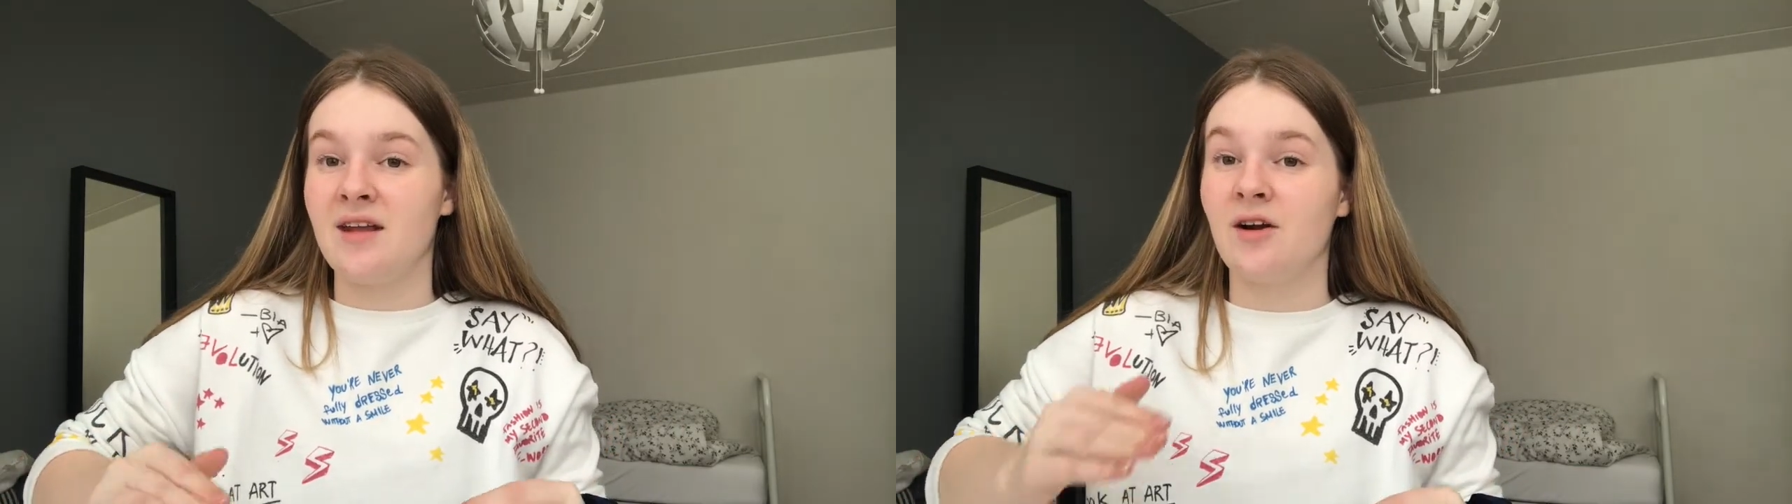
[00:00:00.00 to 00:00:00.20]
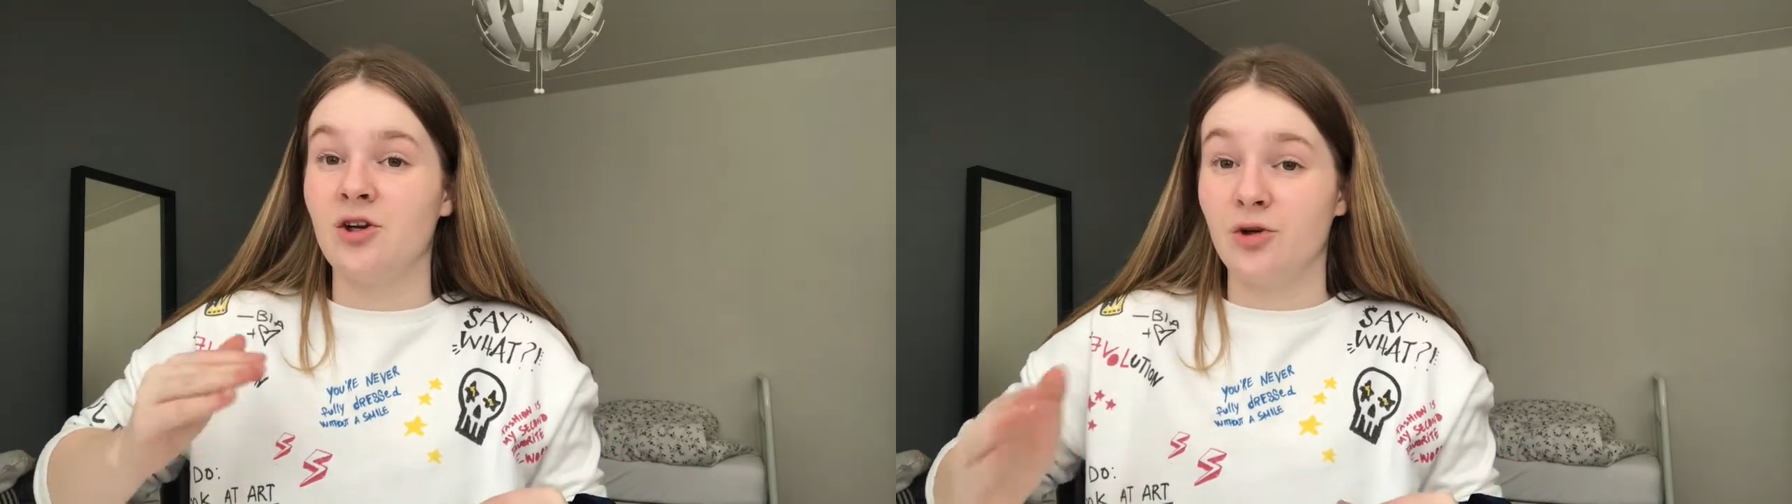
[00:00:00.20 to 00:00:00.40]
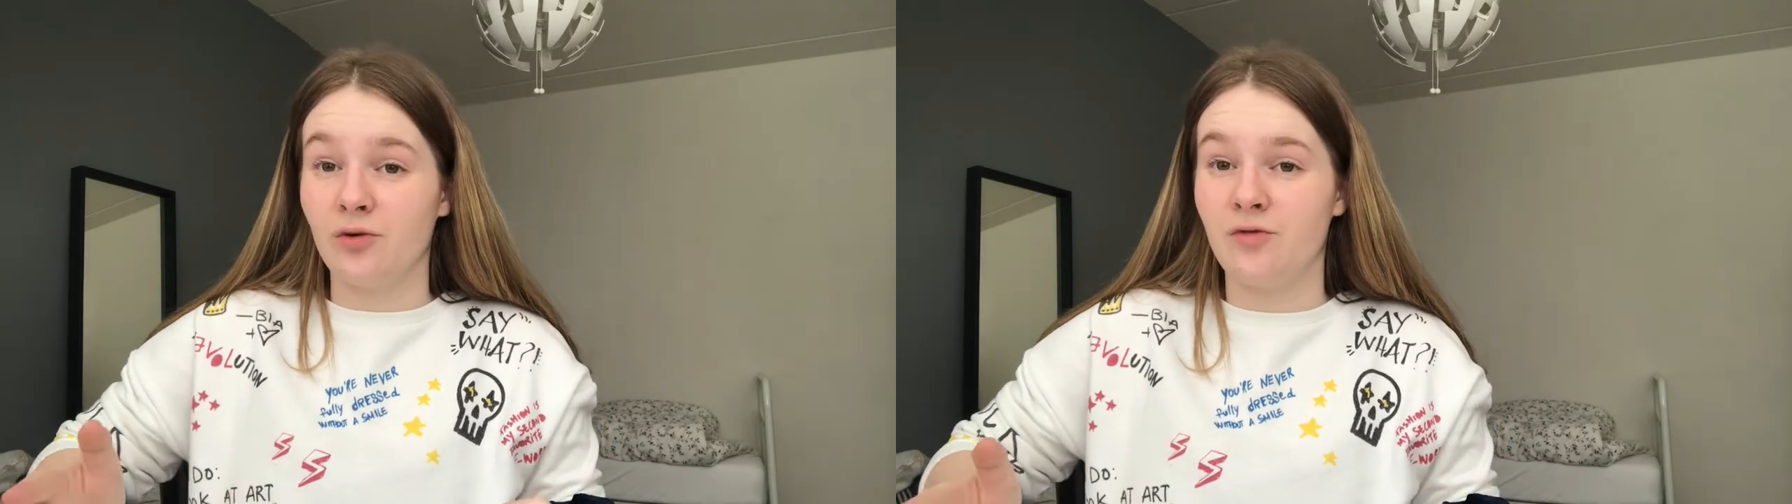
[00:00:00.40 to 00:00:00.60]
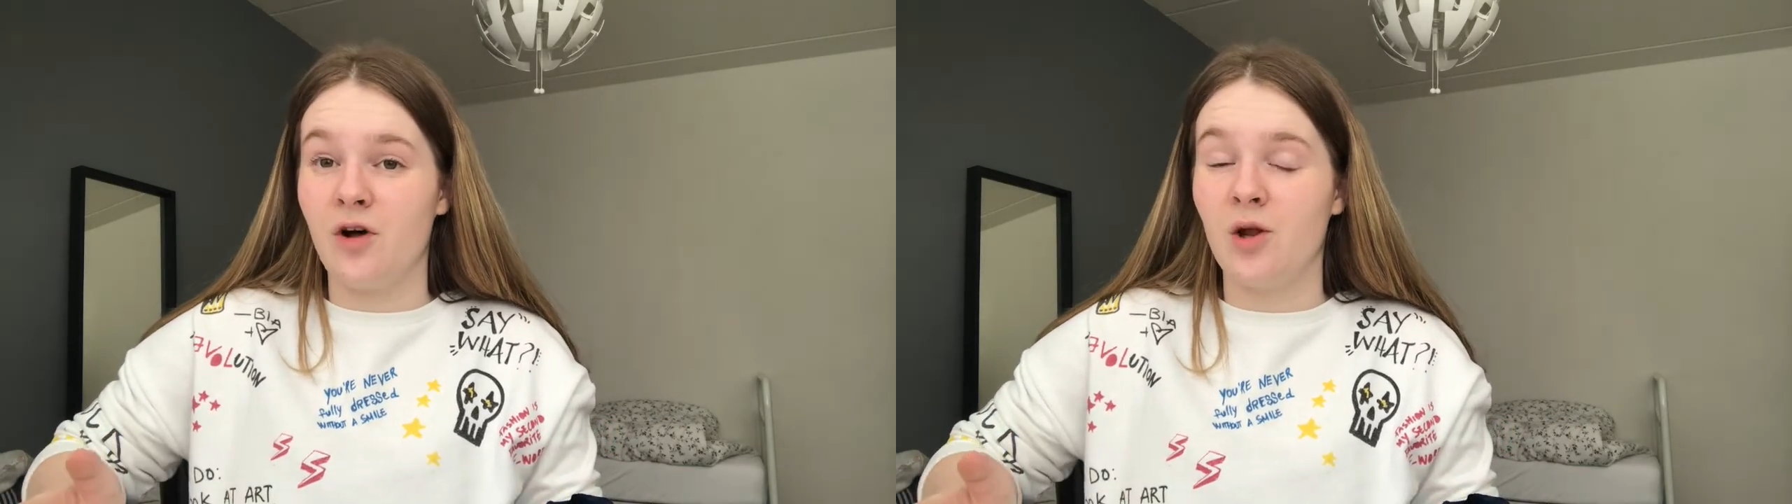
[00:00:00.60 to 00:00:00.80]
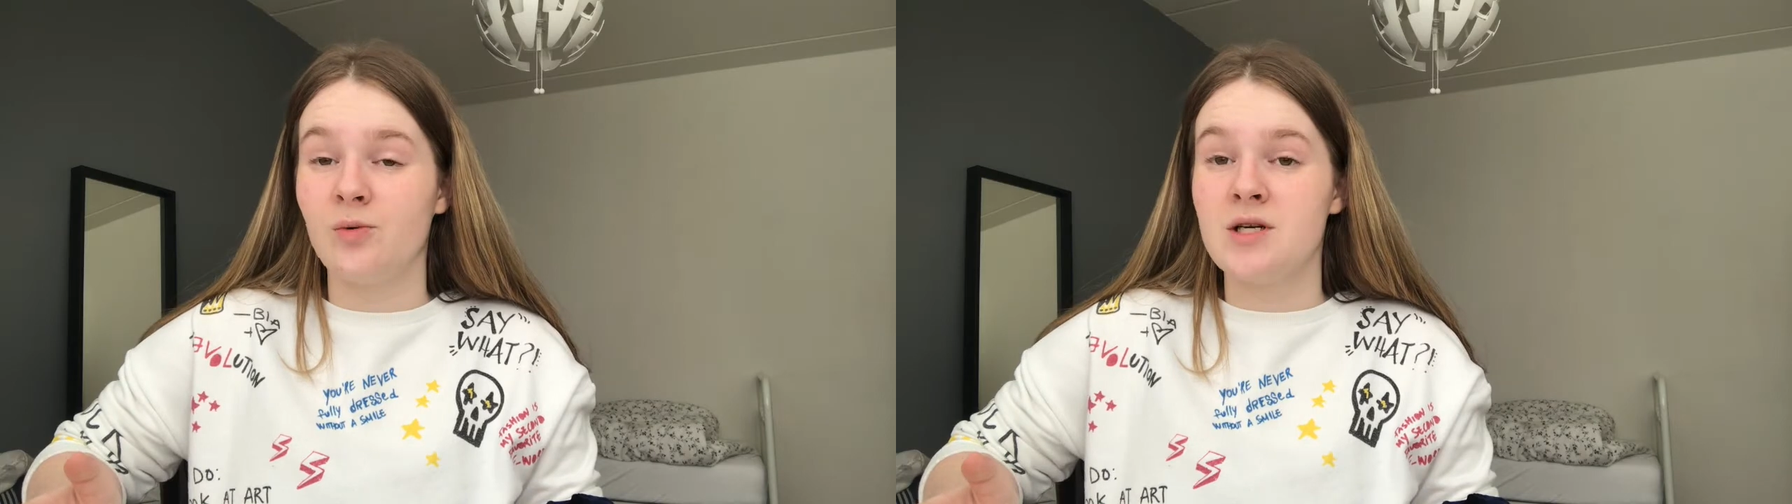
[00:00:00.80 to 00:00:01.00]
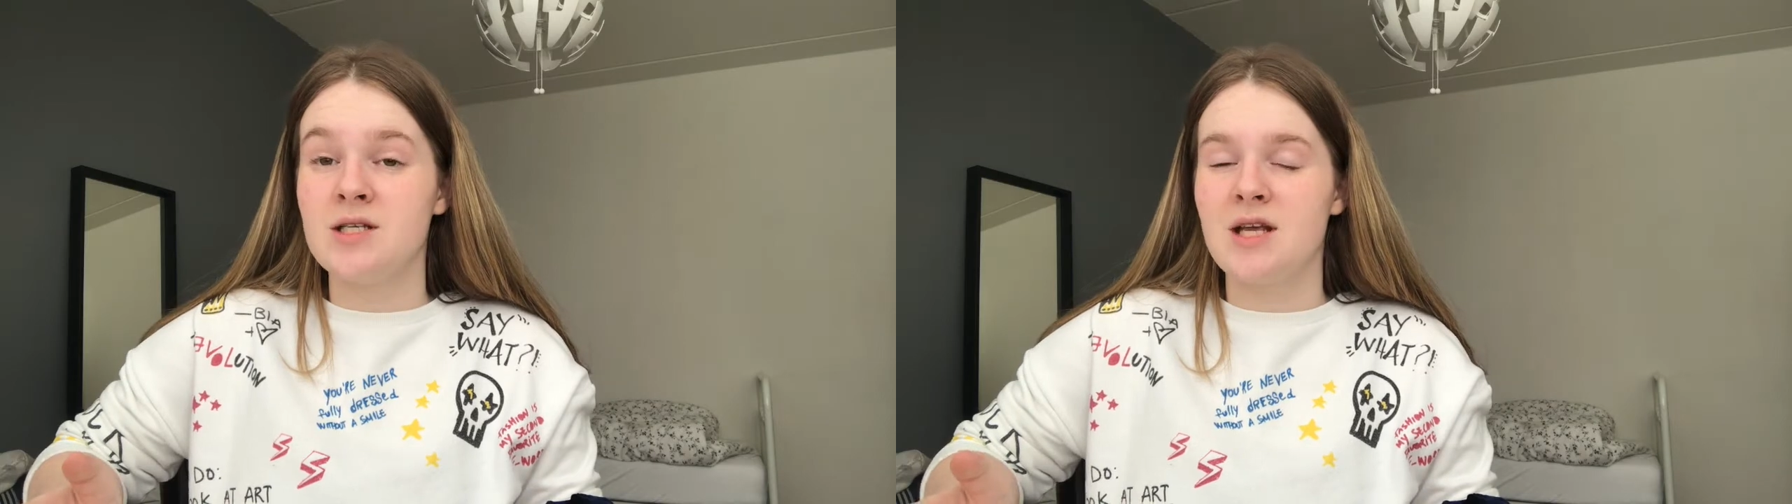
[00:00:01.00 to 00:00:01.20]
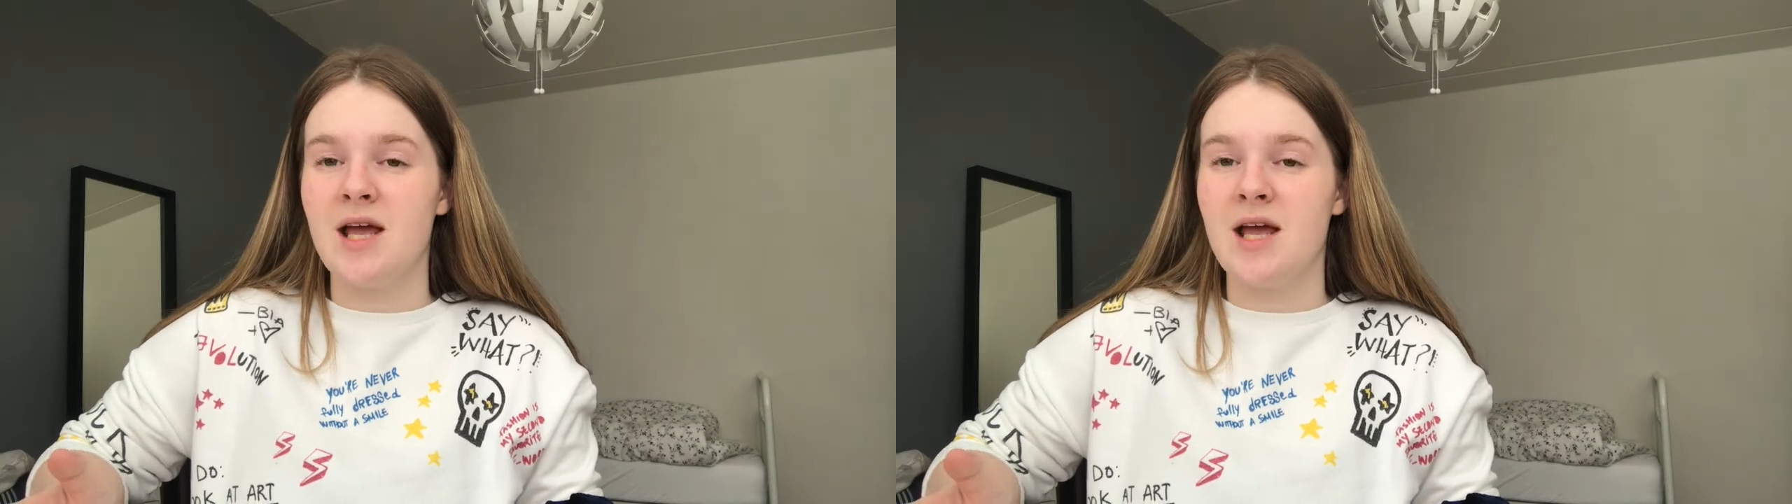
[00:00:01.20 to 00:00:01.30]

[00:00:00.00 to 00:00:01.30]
they are your followers,